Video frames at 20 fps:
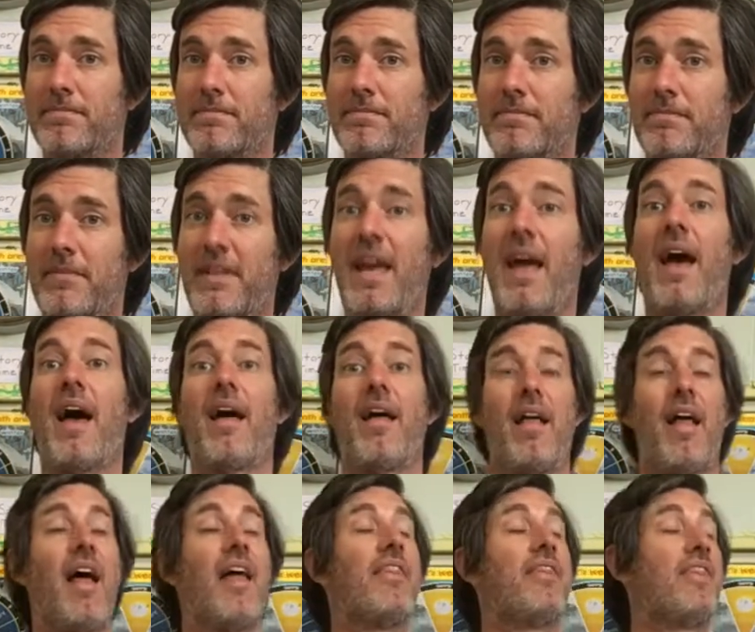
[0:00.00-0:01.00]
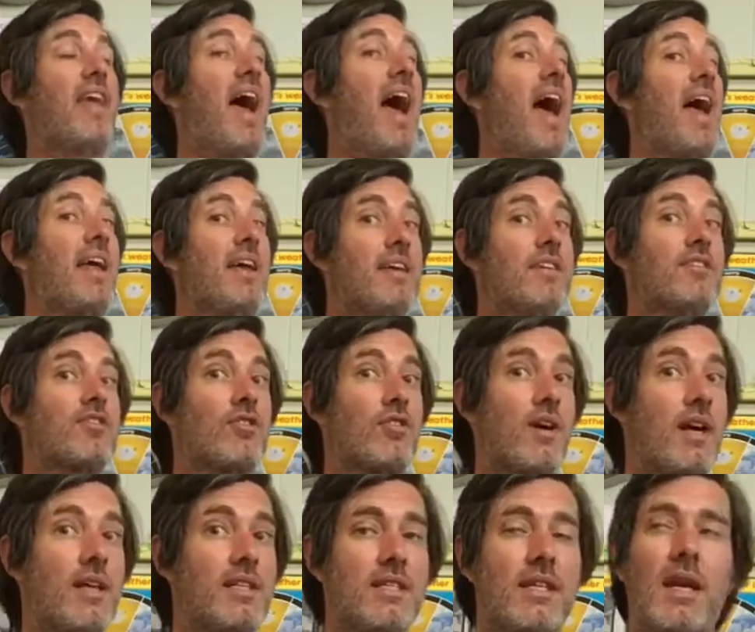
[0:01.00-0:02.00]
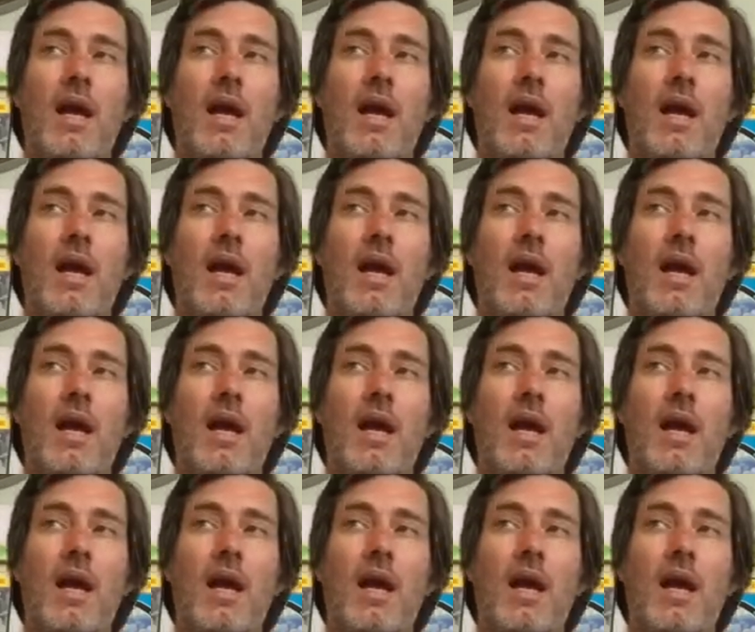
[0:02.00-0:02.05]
Yeah, that is crazy.